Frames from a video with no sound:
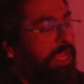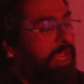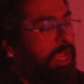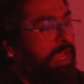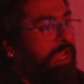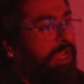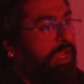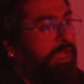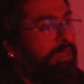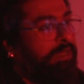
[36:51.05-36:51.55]

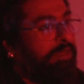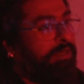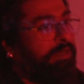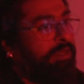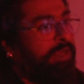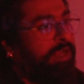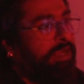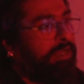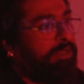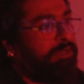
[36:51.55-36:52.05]

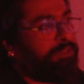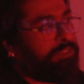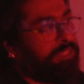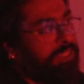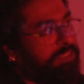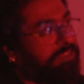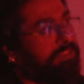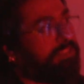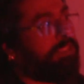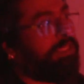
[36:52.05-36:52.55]
and to
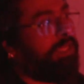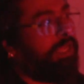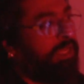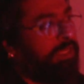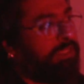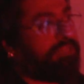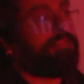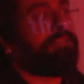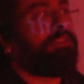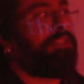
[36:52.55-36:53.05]

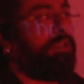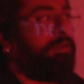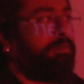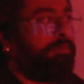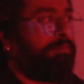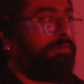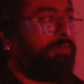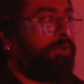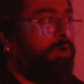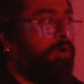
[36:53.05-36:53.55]
sensitize
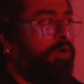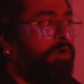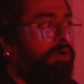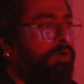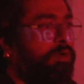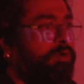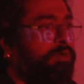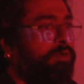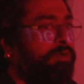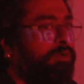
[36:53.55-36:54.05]
them
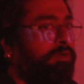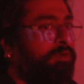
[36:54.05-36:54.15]
or